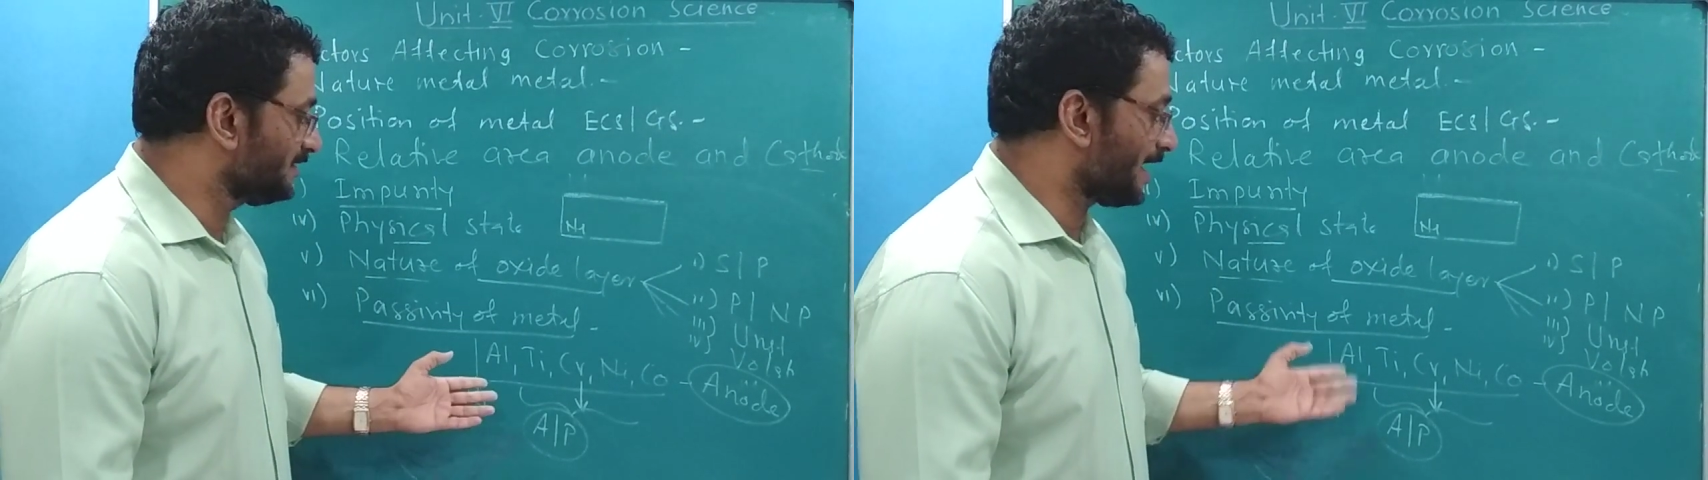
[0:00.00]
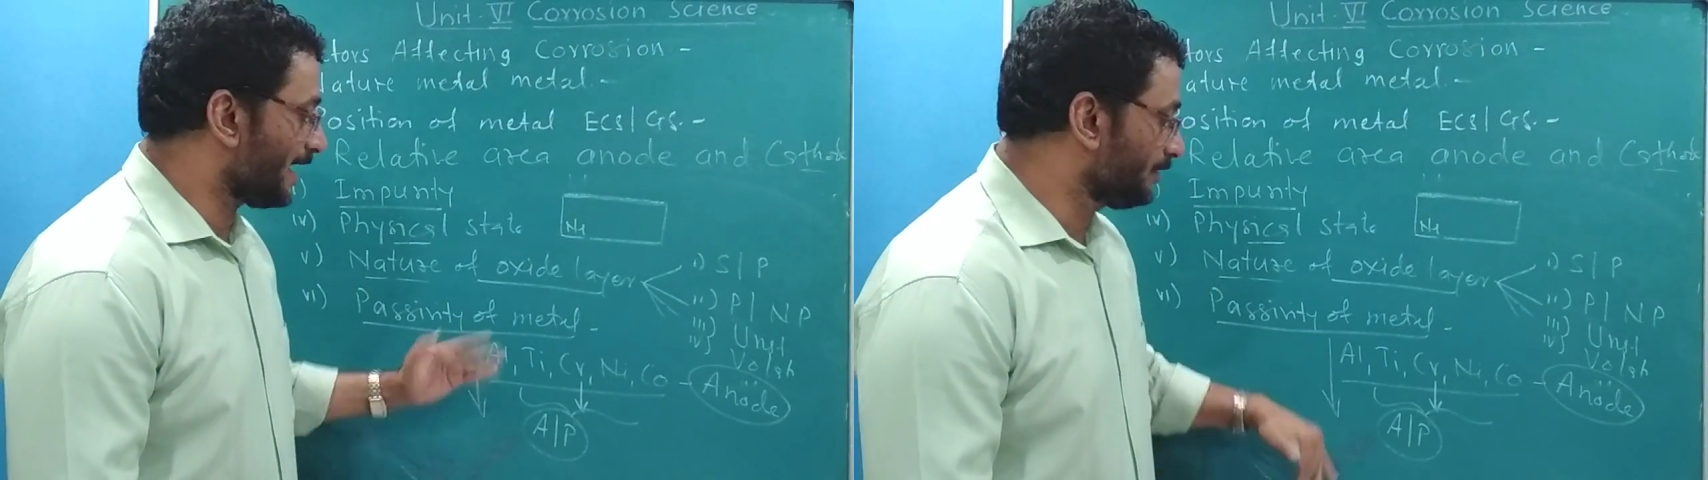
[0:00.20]

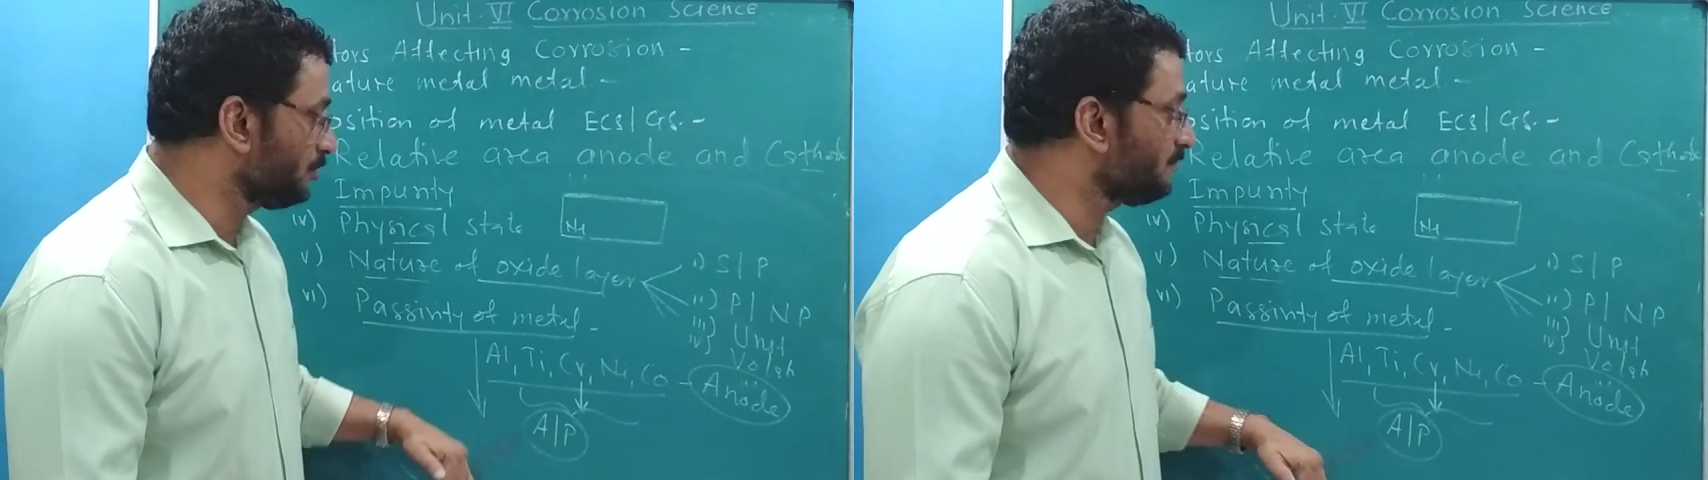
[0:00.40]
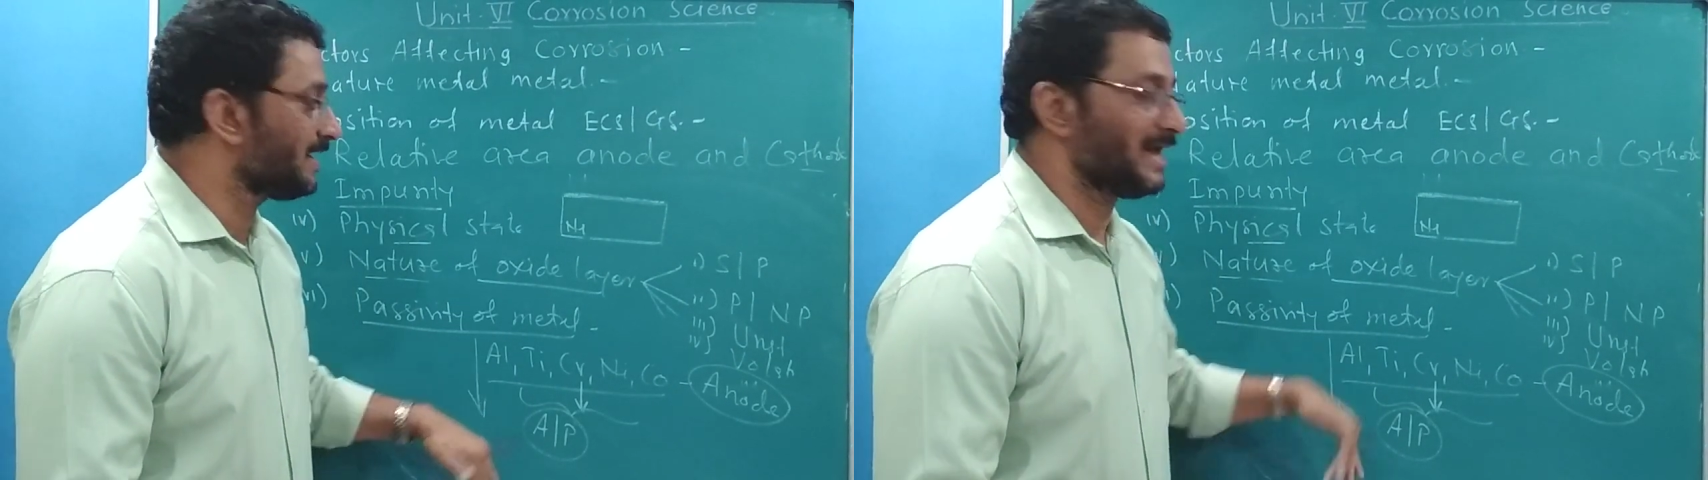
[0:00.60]
they are
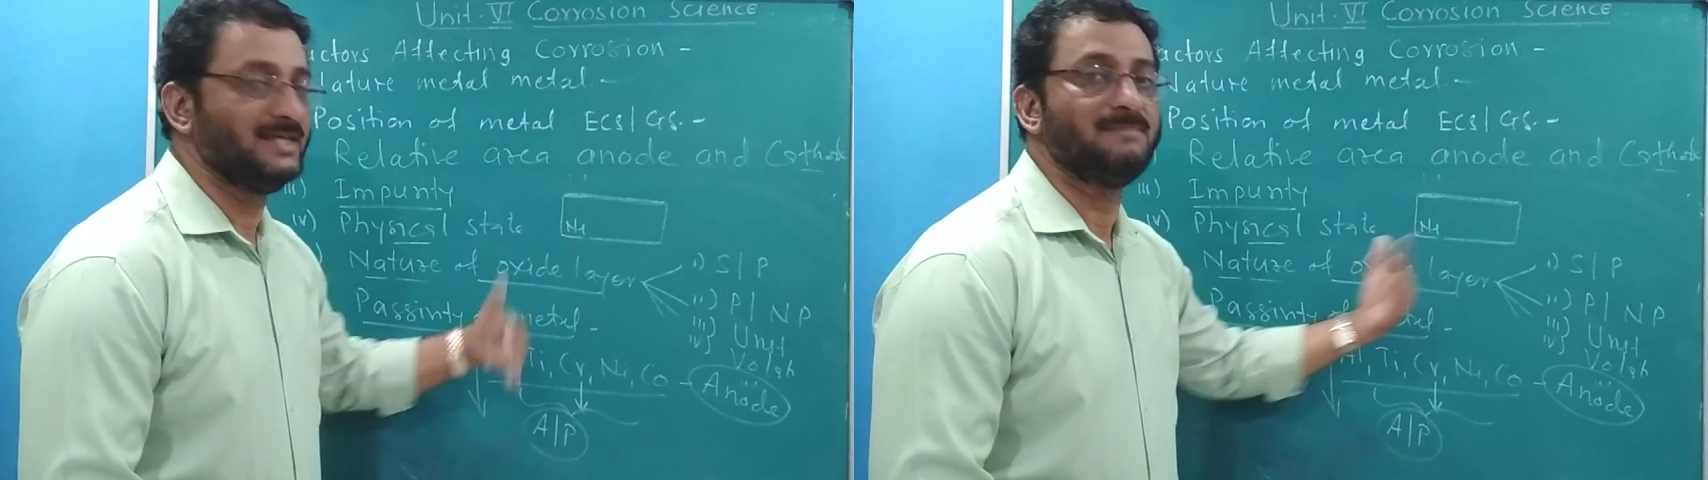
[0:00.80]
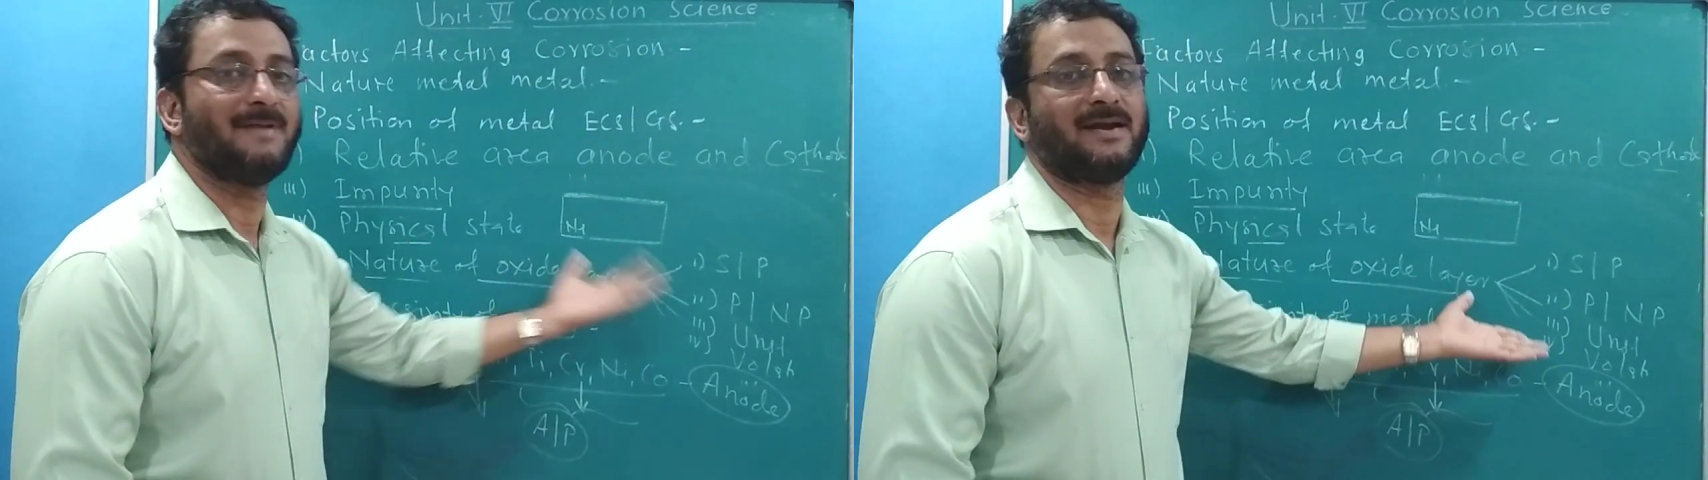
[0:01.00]
active, but
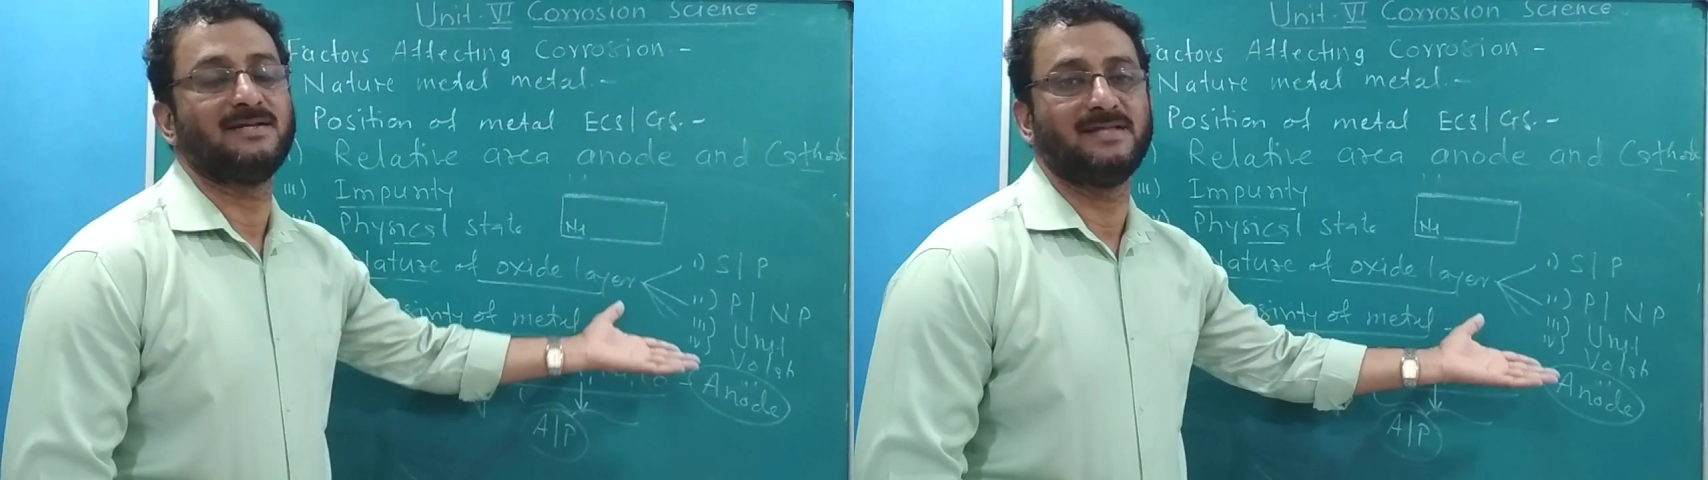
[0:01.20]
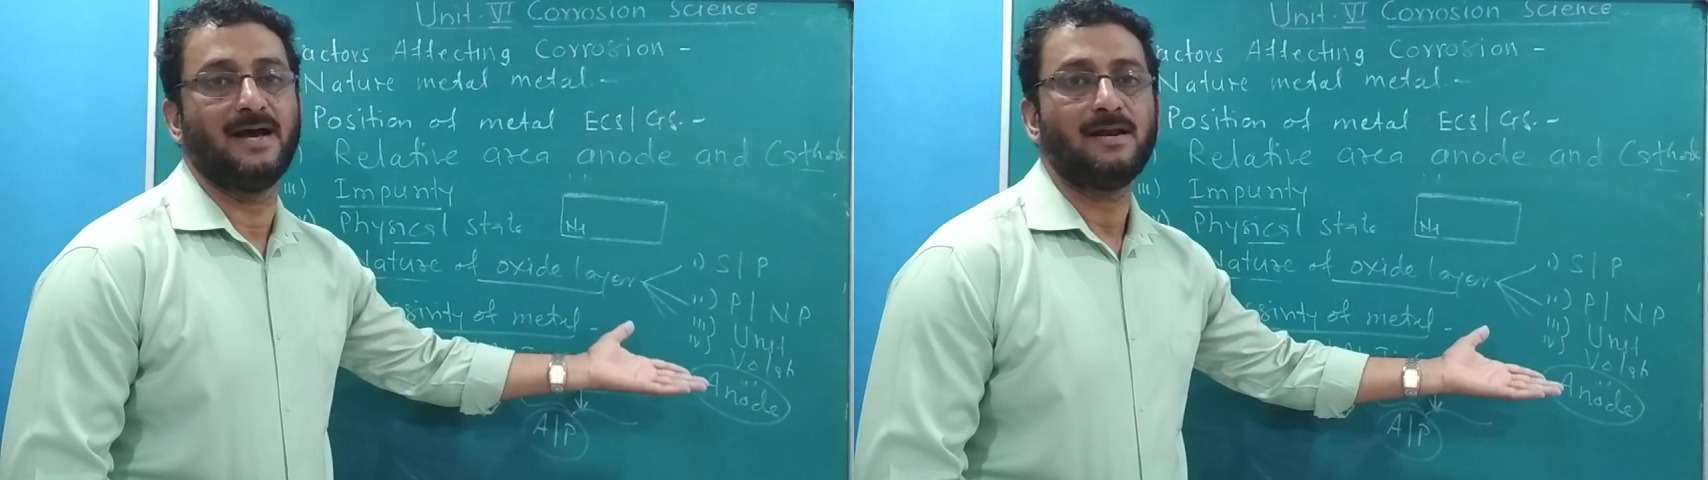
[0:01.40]
in
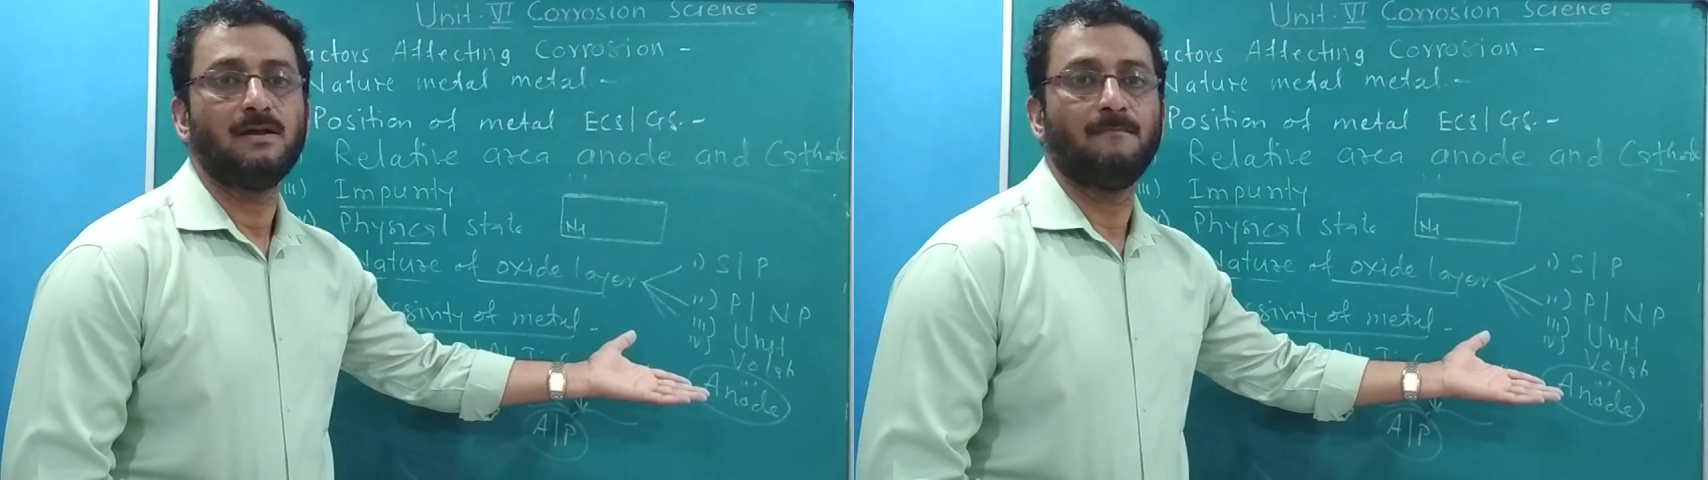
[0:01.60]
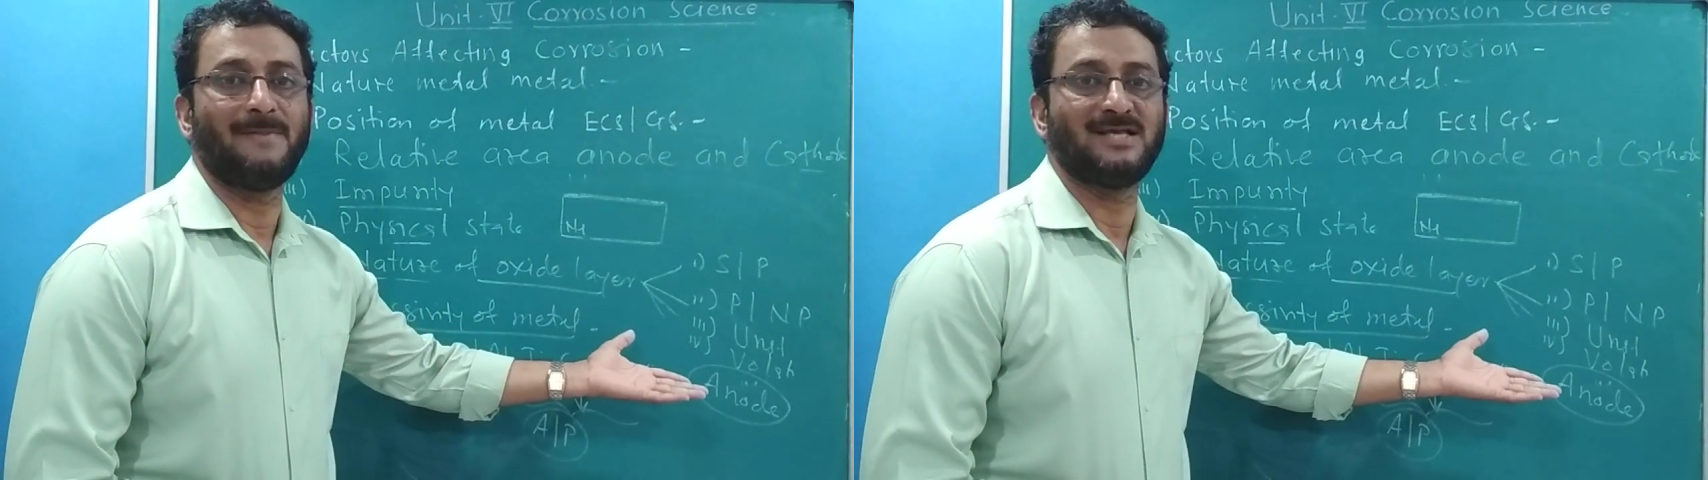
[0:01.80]
practice they
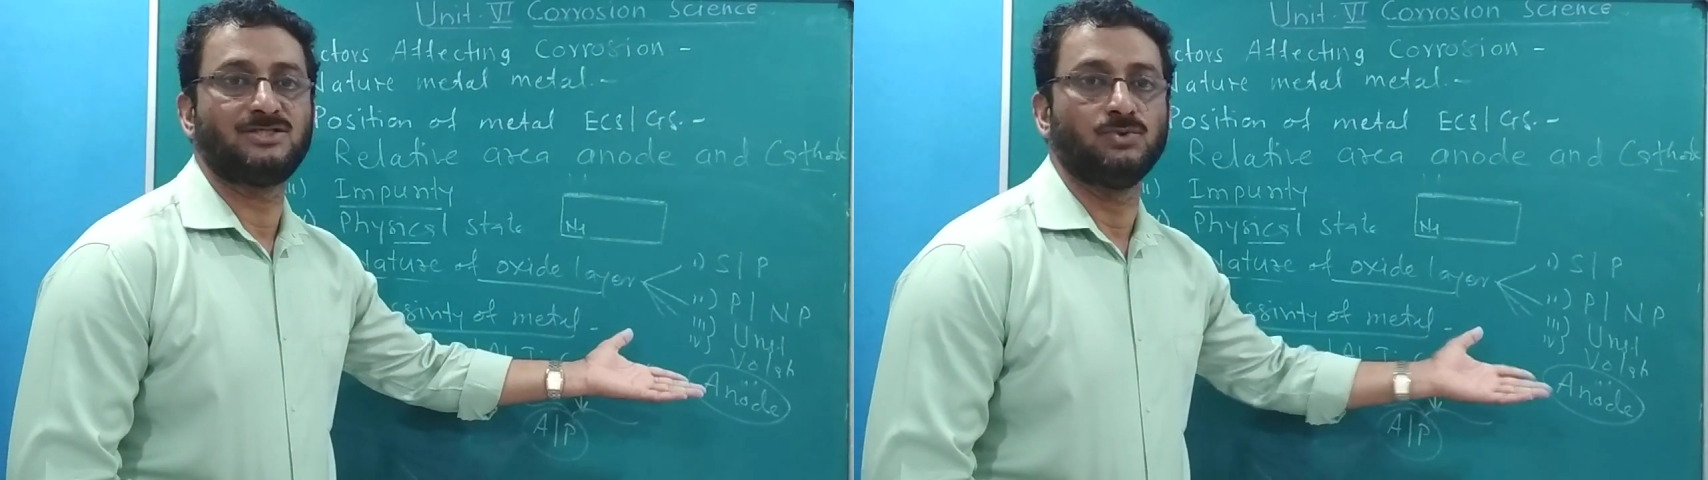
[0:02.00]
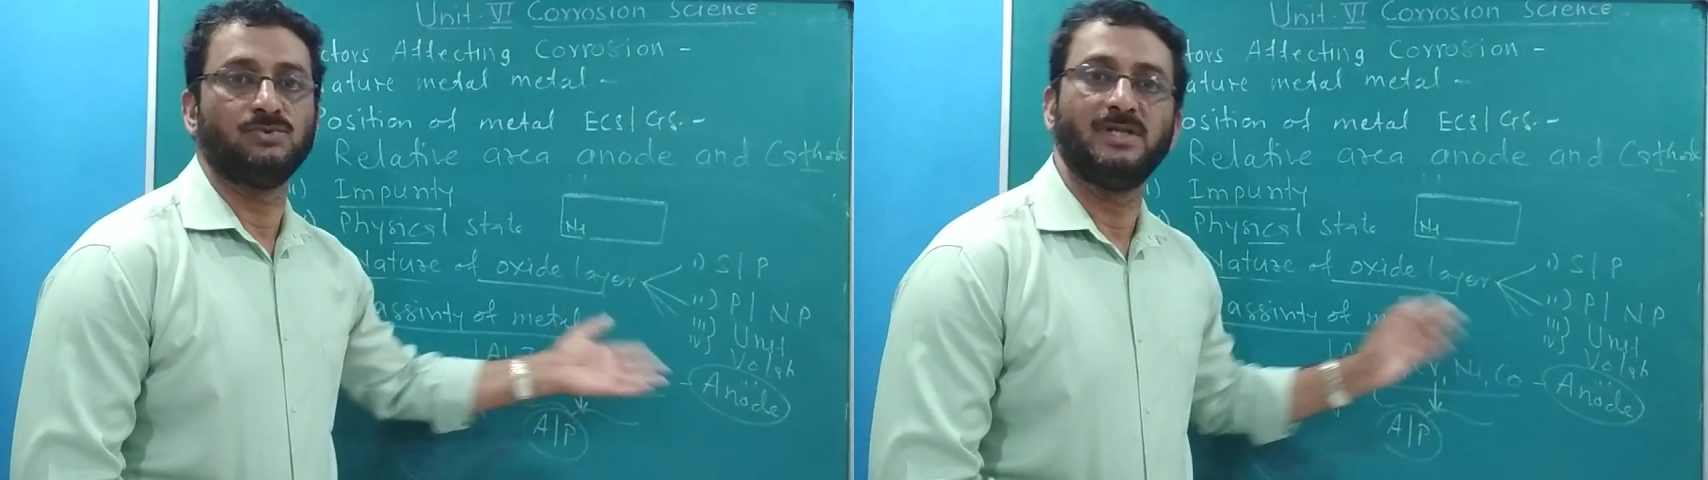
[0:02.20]
are passive.